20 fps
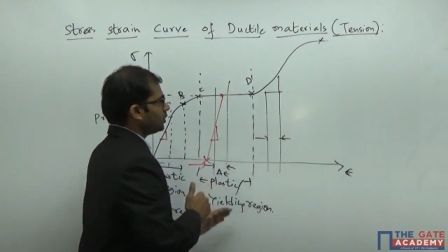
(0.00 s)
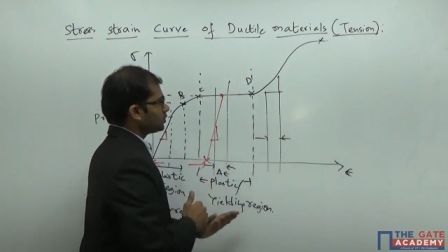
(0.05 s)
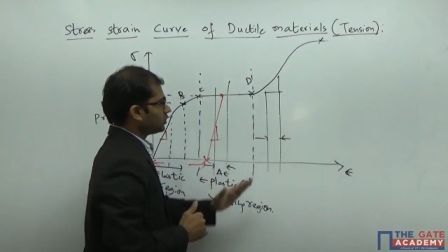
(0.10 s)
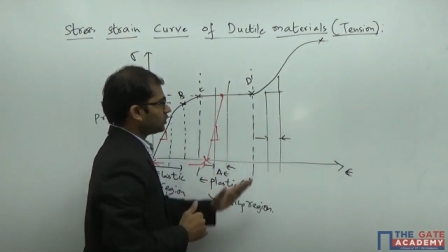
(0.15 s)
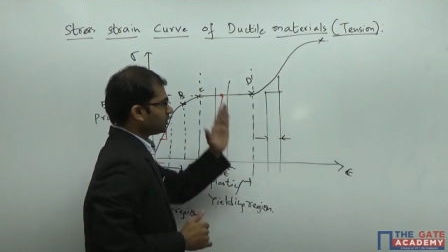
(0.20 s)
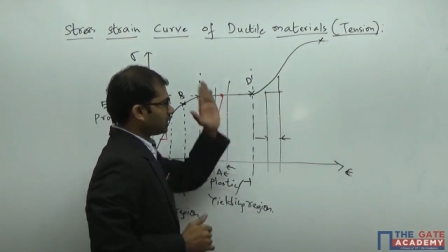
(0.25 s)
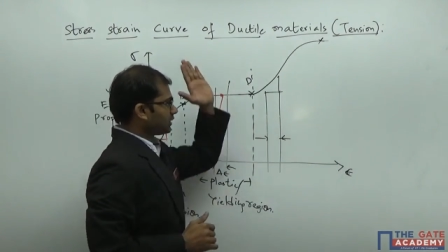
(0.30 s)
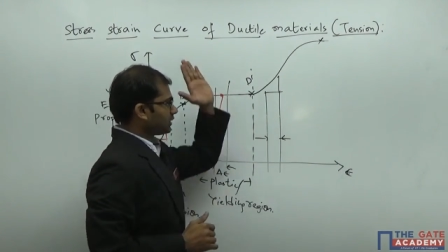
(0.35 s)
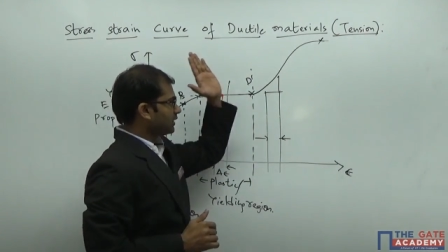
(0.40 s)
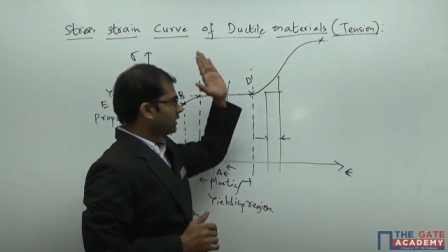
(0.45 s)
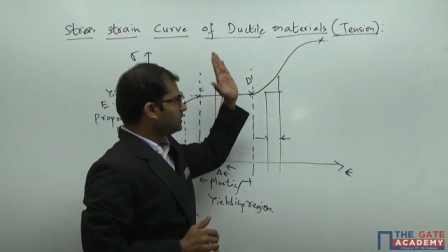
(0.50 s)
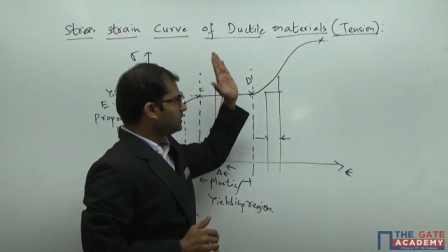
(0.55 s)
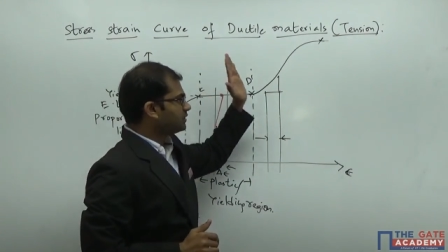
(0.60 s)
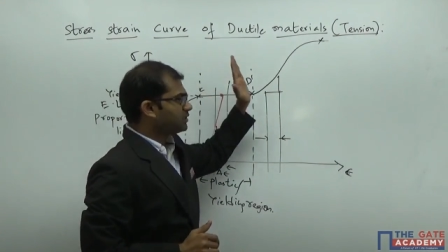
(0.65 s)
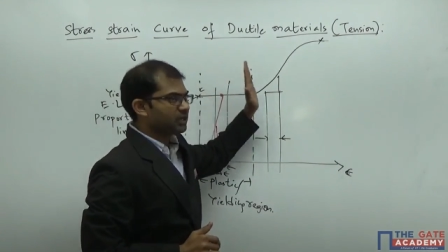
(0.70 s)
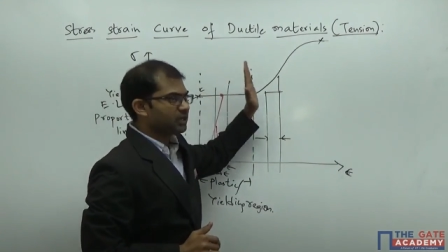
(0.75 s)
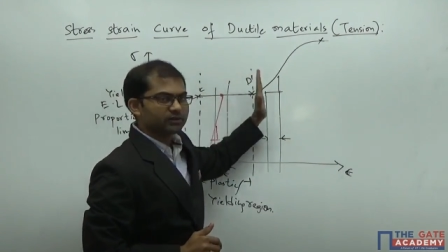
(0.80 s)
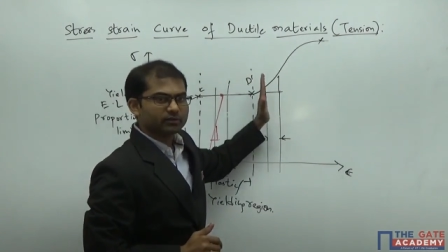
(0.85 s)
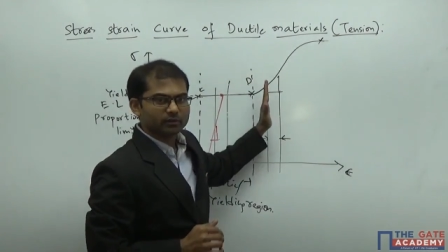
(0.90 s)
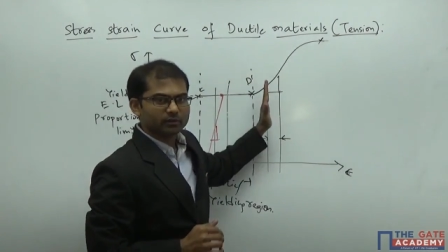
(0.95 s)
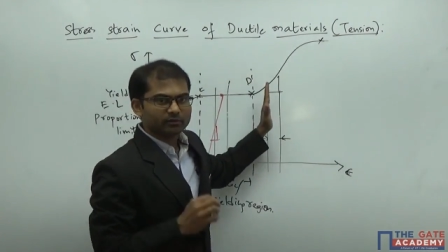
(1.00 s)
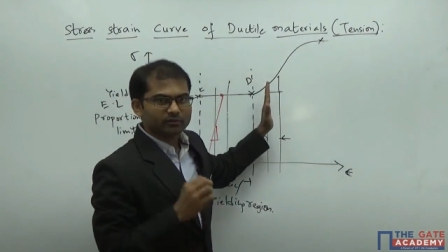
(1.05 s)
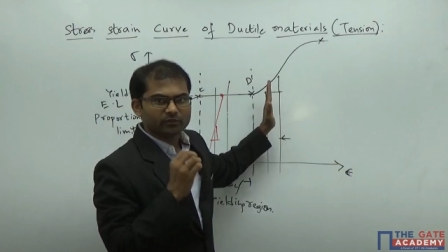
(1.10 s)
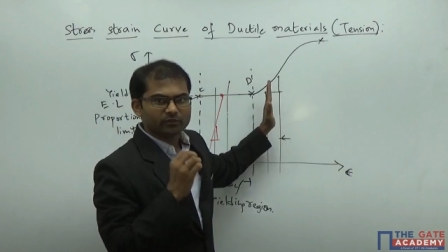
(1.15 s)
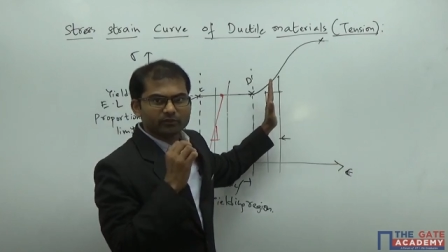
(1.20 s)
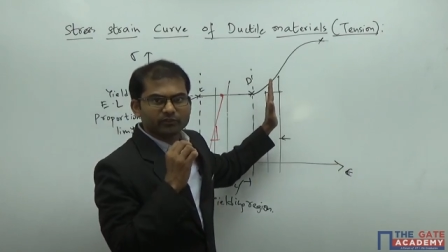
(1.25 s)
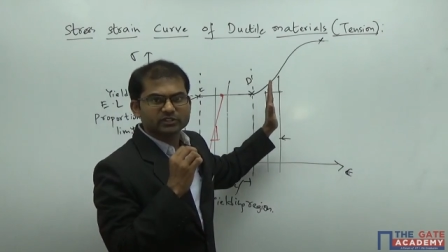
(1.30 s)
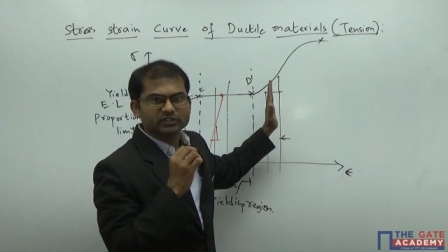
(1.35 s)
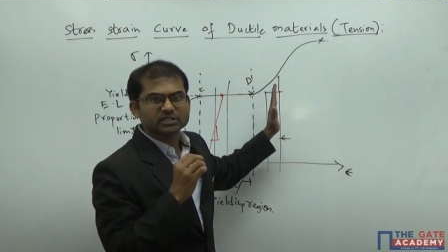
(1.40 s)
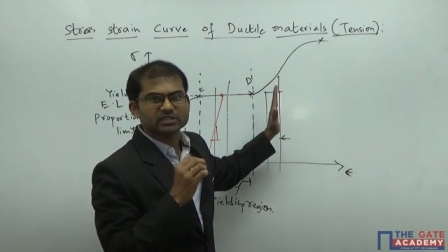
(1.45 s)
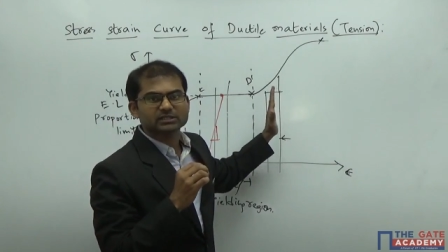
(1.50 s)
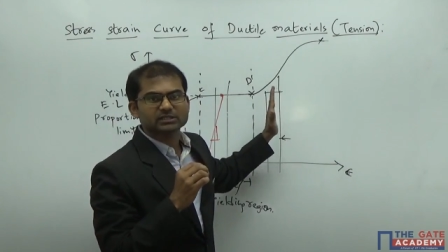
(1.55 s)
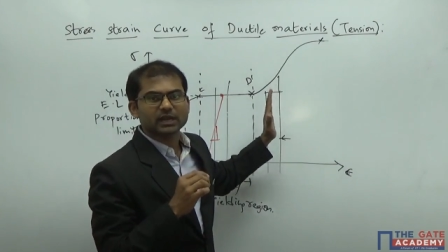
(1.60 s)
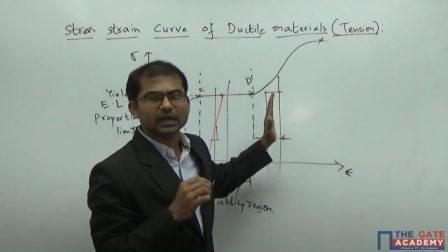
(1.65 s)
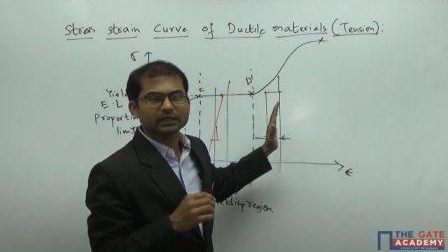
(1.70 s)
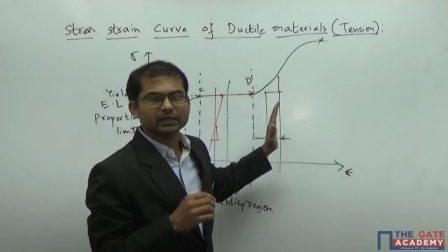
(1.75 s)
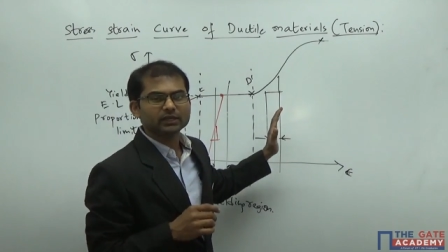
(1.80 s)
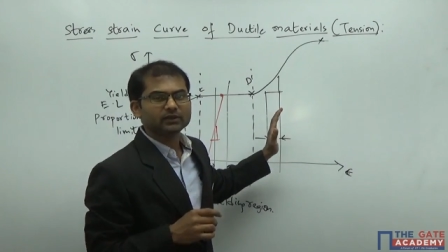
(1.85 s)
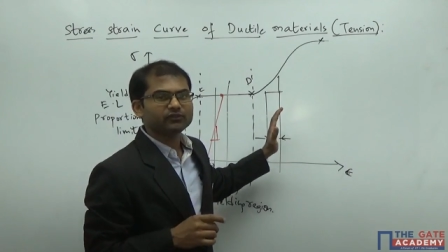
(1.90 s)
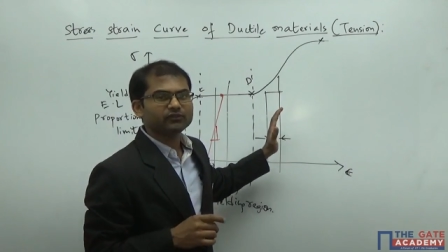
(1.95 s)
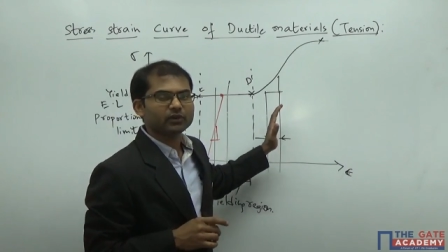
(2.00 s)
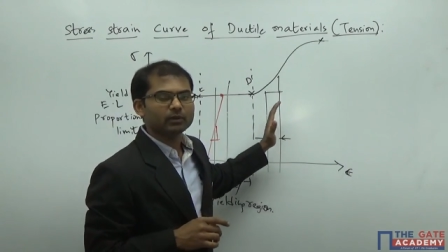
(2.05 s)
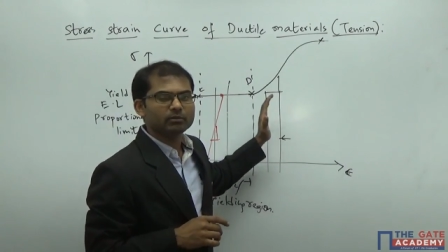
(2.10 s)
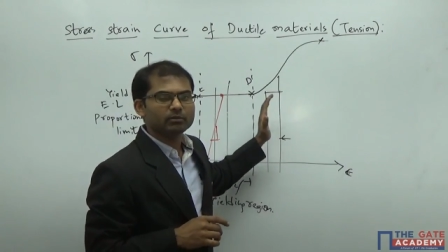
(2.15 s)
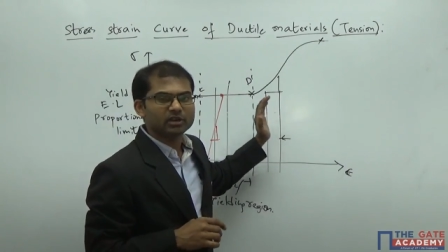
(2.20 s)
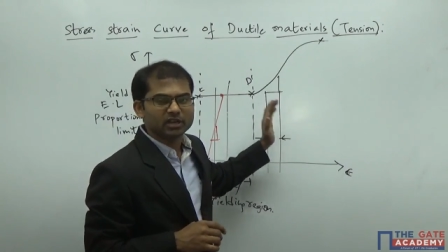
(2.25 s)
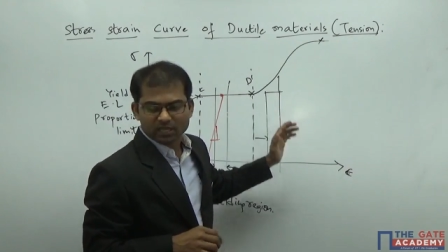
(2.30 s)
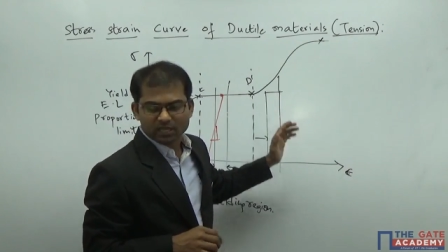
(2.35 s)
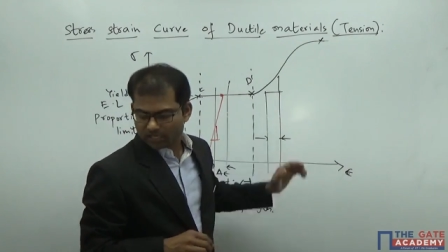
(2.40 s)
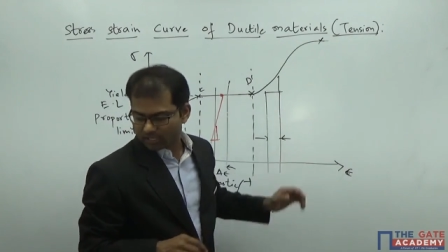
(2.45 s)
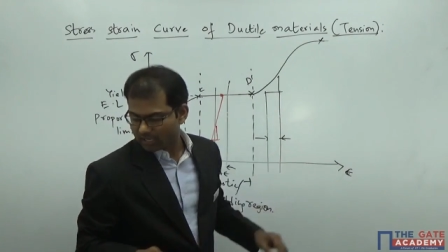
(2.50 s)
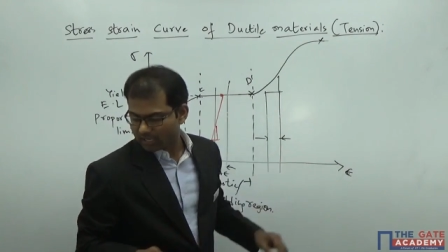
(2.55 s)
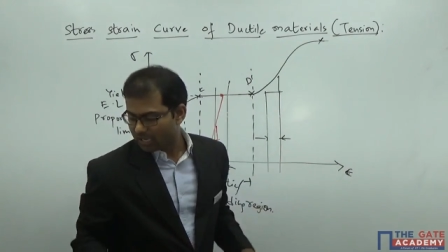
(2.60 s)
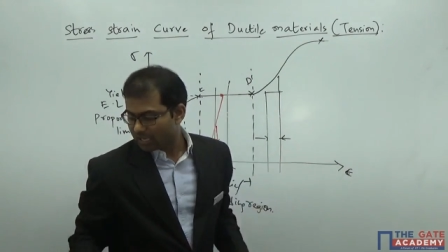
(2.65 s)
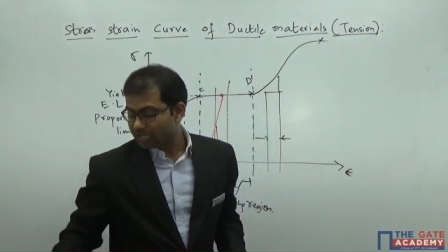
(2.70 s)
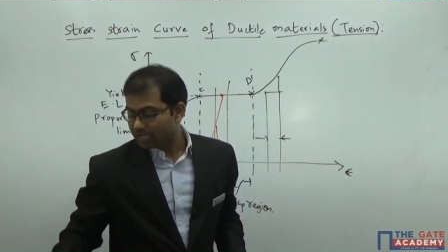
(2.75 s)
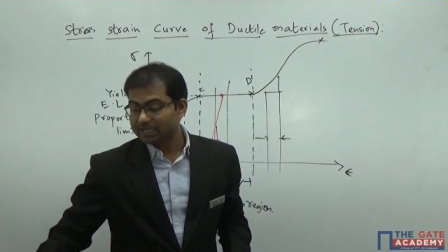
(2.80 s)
So the region which is starting from D